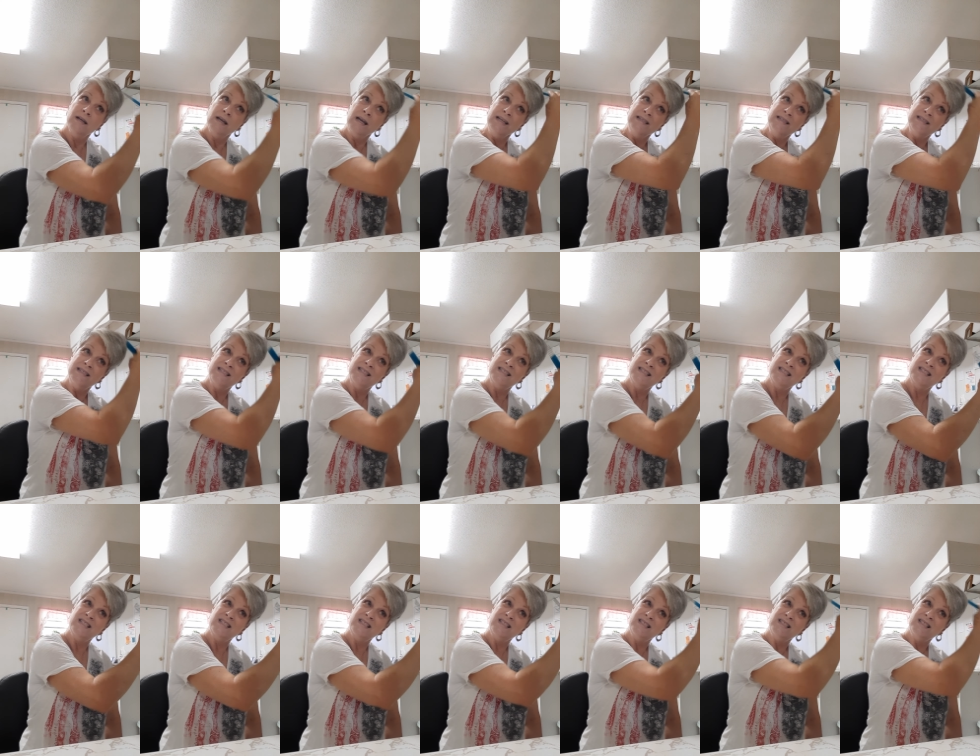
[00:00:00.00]
it's
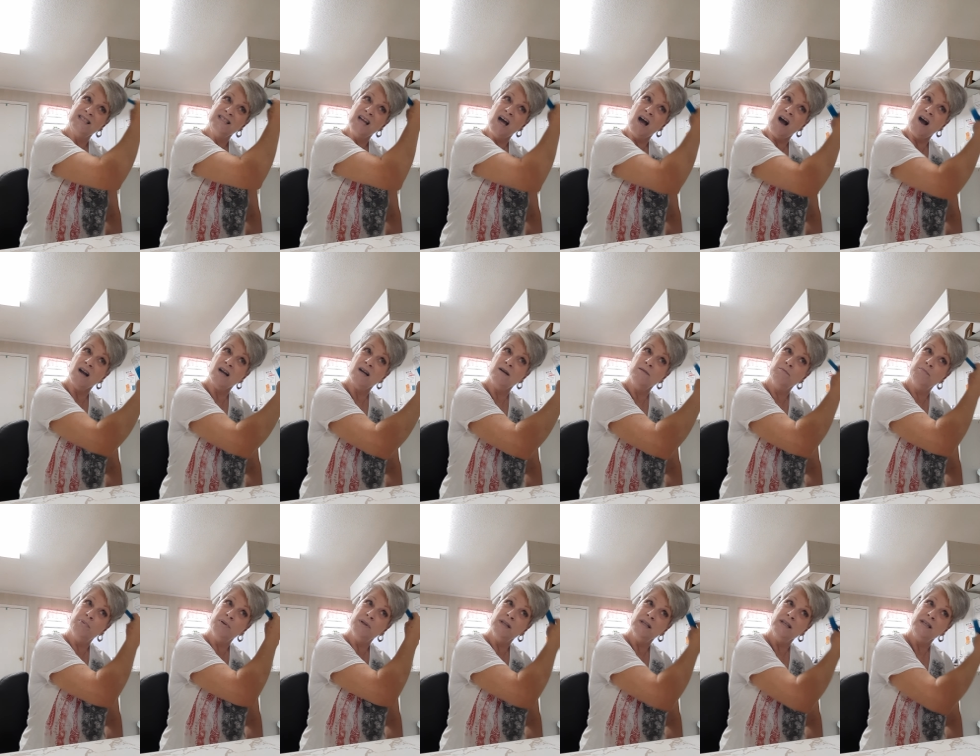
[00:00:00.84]
not
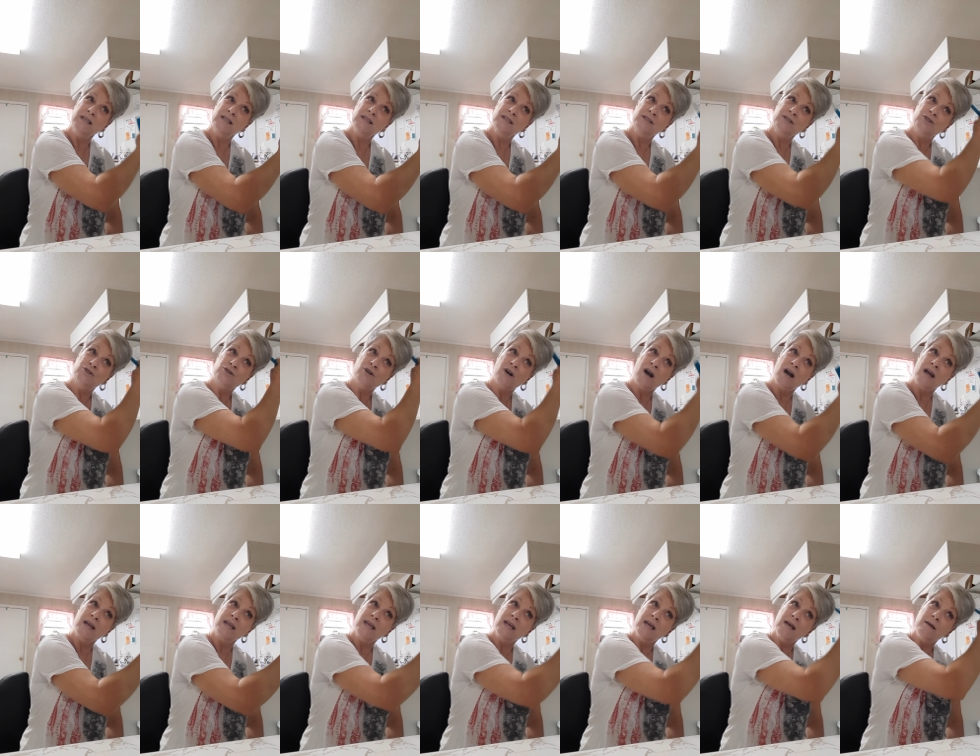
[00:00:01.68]
completely
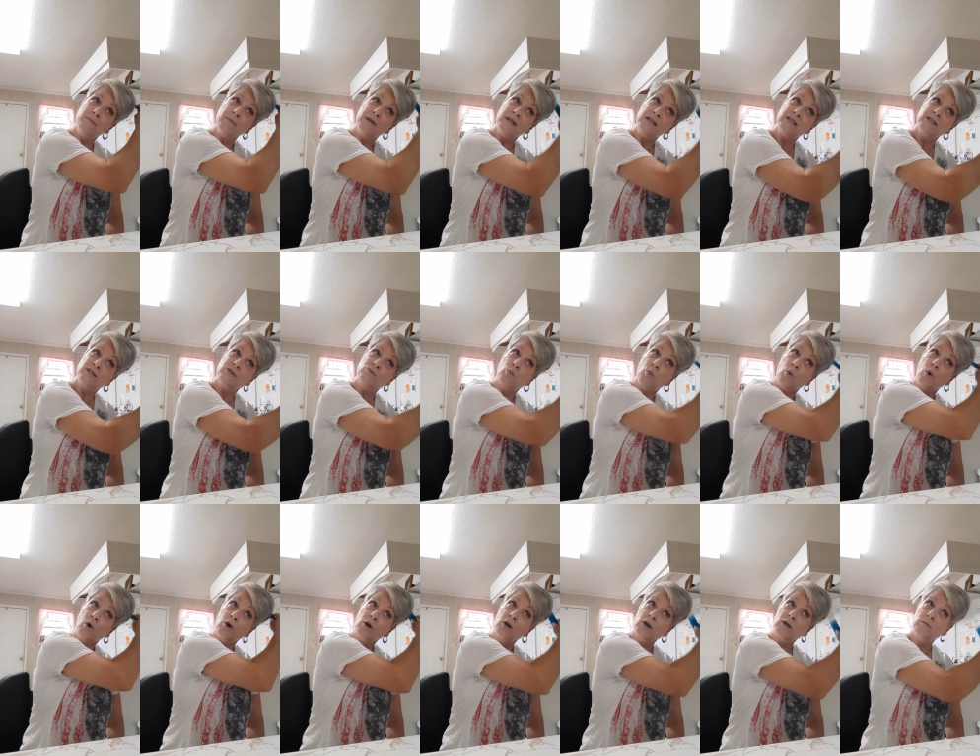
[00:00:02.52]
dry yet, but it's
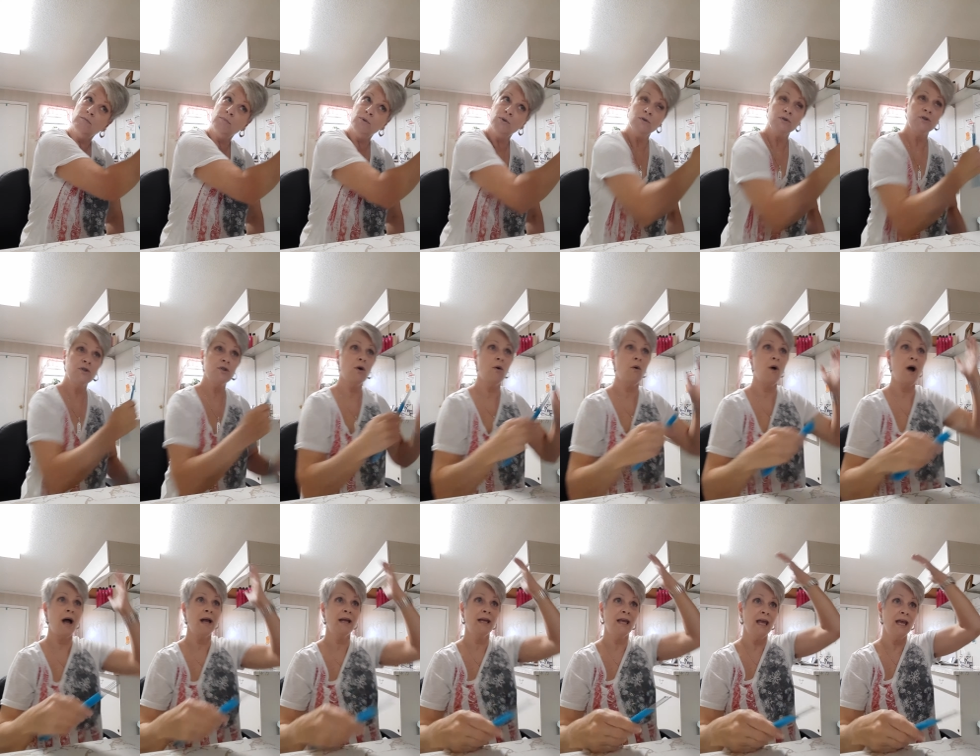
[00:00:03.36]
workable, so
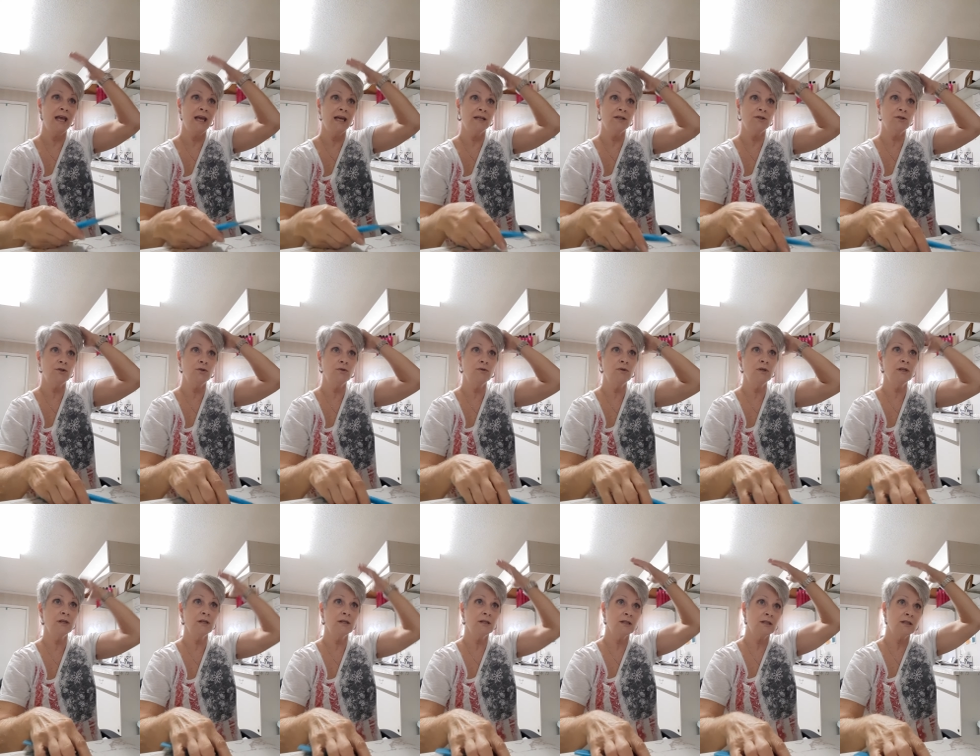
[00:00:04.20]
I can do
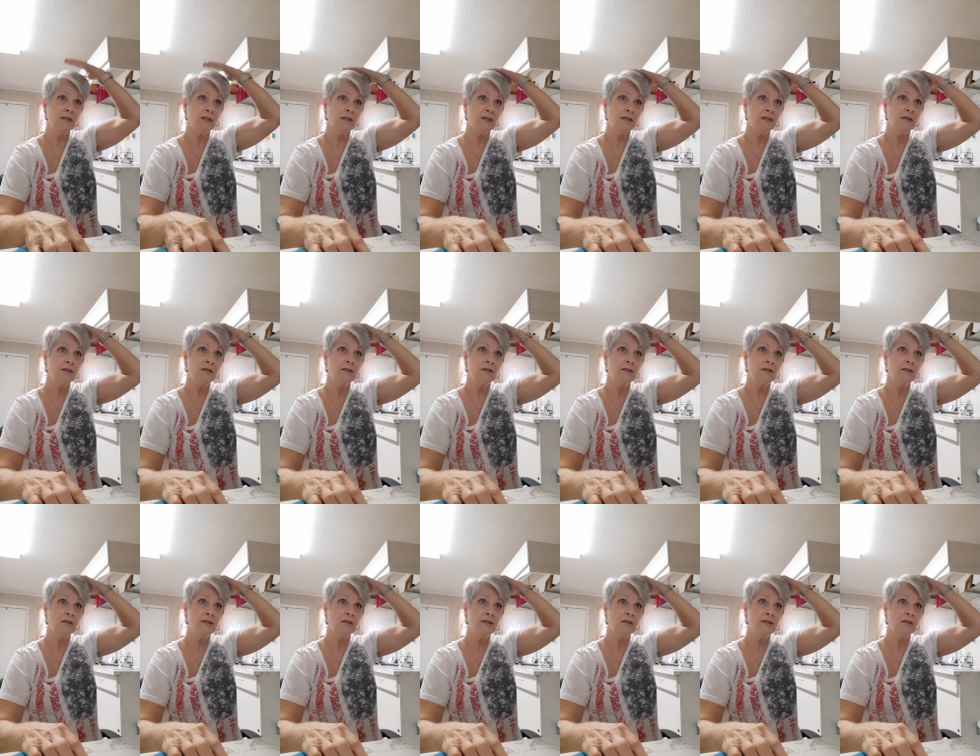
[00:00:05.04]
this.